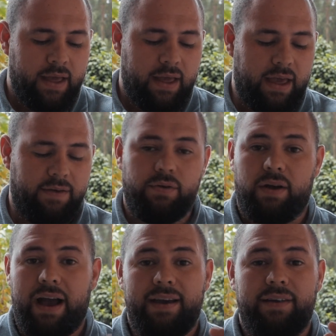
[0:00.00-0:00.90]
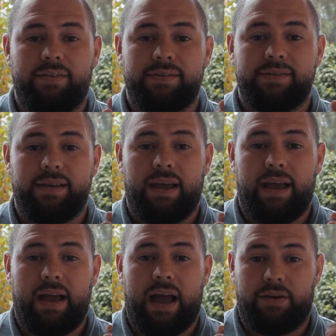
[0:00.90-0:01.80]
If you guys
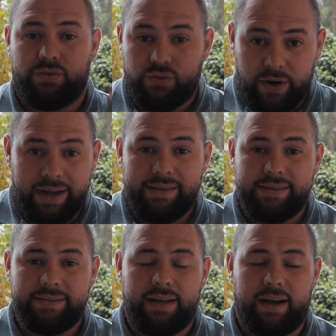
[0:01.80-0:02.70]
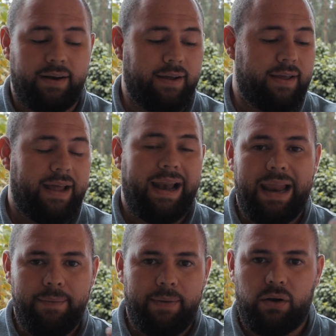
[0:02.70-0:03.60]
have tried the cigar,
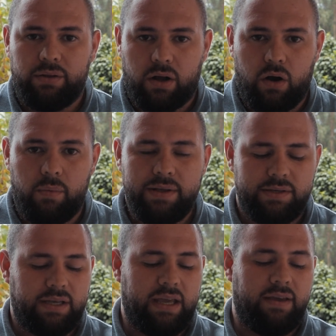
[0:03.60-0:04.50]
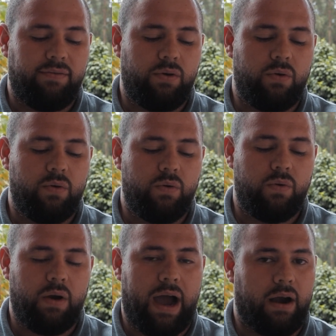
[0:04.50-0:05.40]
let me know in the comments. If
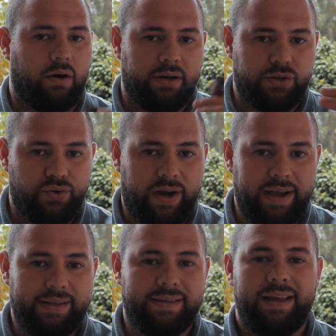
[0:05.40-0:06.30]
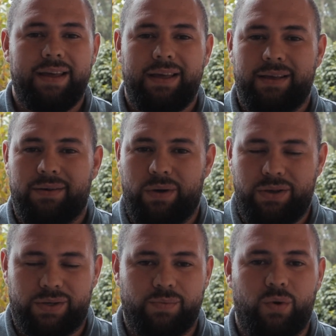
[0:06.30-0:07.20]
you are going to try it, when
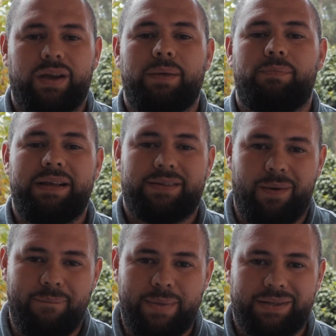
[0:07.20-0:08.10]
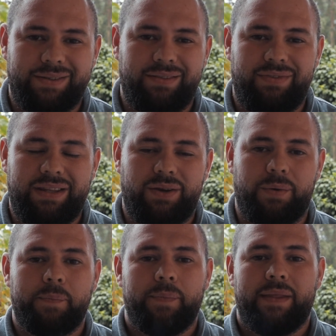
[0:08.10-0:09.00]
you smoke it, please come back to the
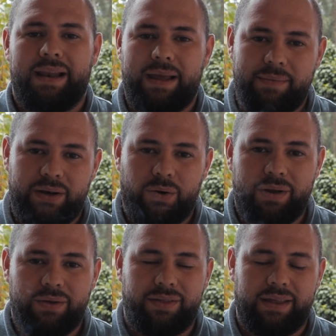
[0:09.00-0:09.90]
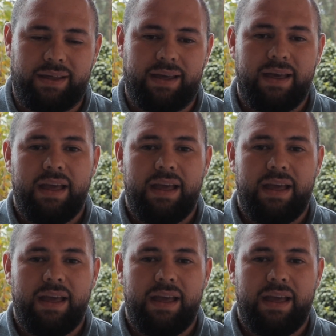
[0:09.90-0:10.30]
video. Let me know what you think.